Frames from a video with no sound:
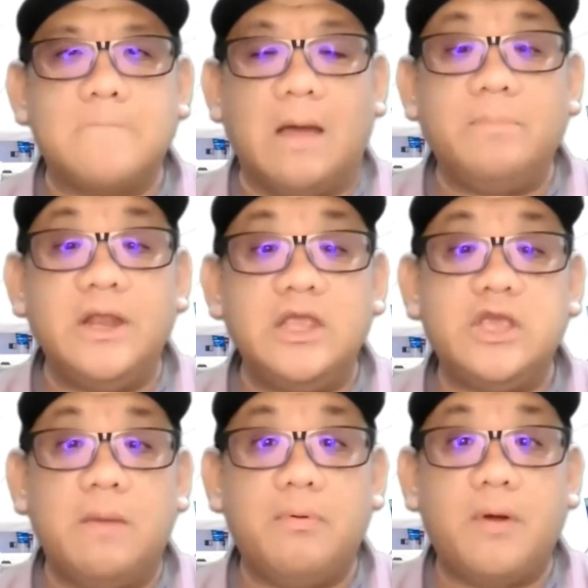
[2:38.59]
company
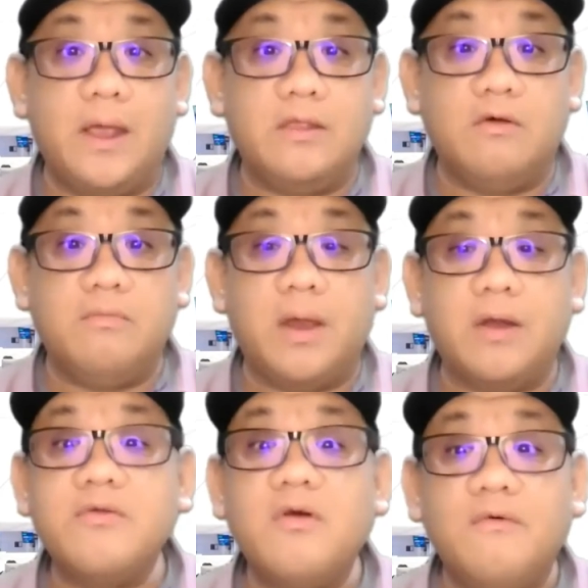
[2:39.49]
share price of
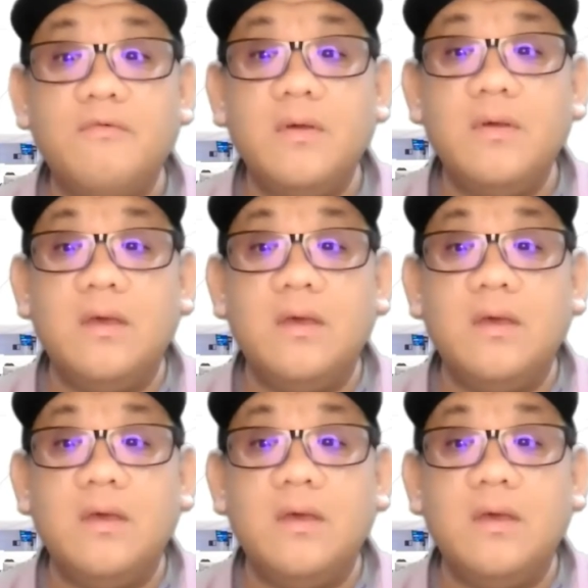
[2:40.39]
Microsoft,